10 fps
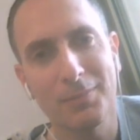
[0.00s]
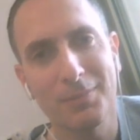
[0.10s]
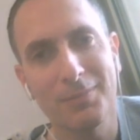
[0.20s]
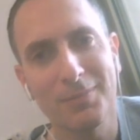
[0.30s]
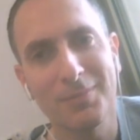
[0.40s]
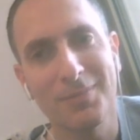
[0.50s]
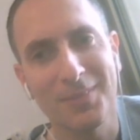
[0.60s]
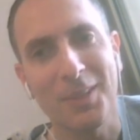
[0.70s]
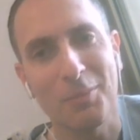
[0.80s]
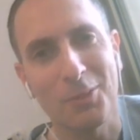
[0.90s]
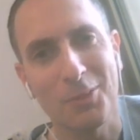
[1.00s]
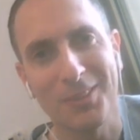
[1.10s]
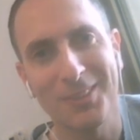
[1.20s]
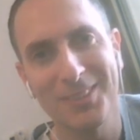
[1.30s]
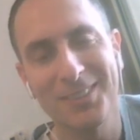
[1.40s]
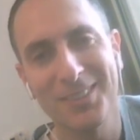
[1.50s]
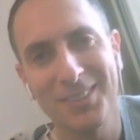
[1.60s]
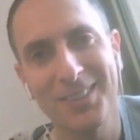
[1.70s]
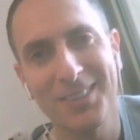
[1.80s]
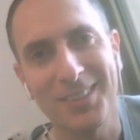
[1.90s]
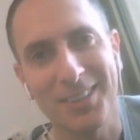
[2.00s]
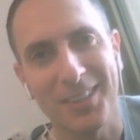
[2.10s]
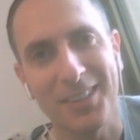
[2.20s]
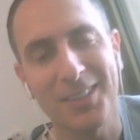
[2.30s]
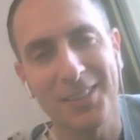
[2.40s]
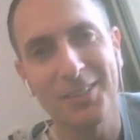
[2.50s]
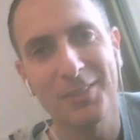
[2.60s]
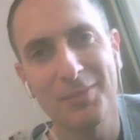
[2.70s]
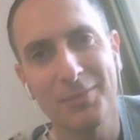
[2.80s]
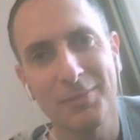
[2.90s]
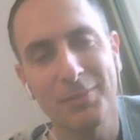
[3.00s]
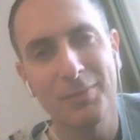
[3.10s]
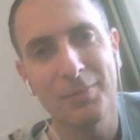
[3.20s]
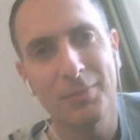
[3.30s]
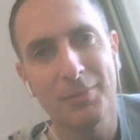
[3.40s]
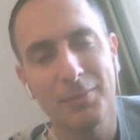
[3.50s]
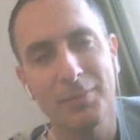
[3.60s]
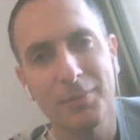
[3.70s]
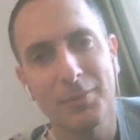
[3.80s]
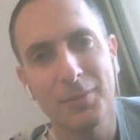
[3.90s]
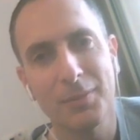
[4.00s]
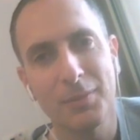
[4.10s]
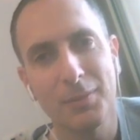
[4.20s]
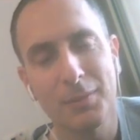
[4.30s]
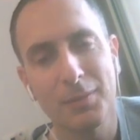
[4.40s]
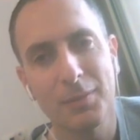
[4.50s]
The person shown says nothing.